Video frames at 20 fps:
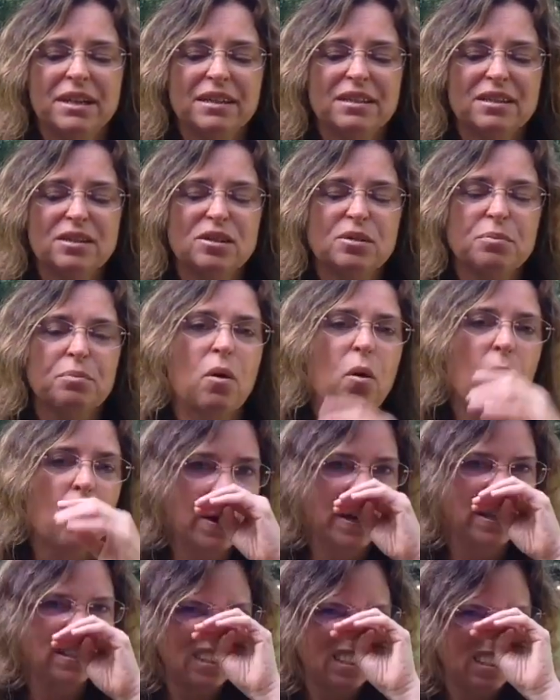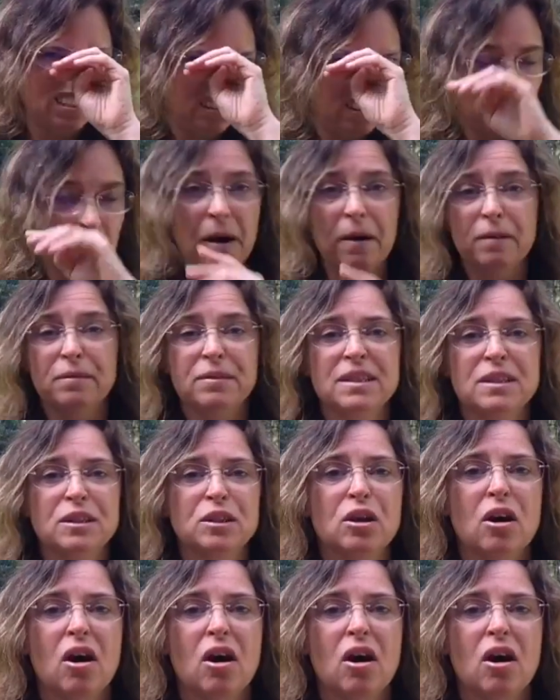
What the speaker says: Because the point of these